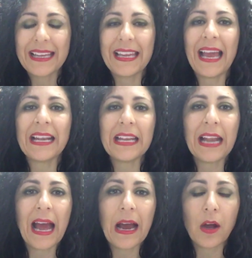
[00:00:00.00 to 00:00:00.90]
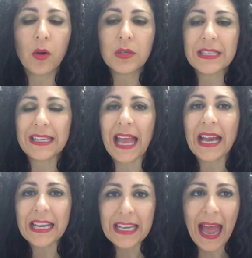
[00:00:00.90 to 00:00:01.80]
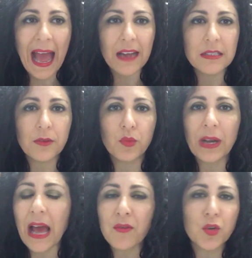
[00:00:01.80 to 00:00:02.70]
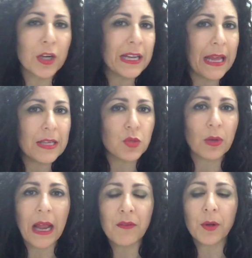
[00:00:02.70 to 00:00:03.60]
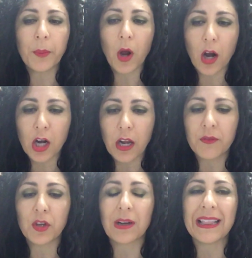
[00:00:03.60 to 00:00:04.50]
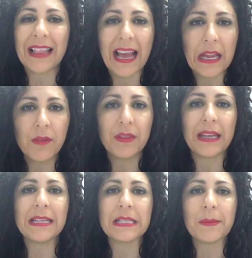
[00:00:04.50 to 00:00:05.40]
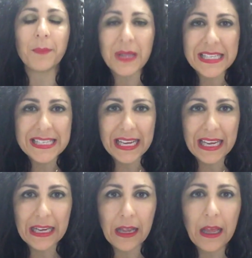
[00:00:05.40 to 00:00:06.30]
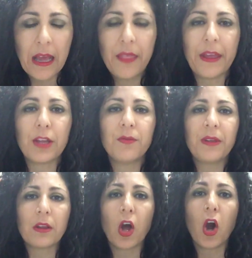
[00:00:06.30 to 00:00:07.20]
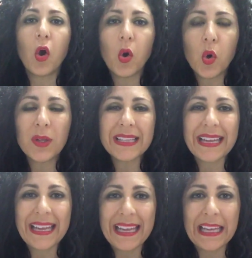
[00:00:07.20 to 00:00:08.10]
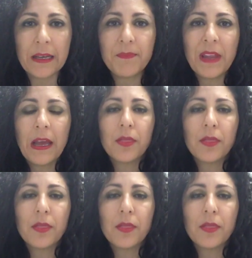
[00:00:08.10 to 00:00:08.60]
getting out, getting active, whatever it is, whatever part of your life that is missing, that you feel a hole in.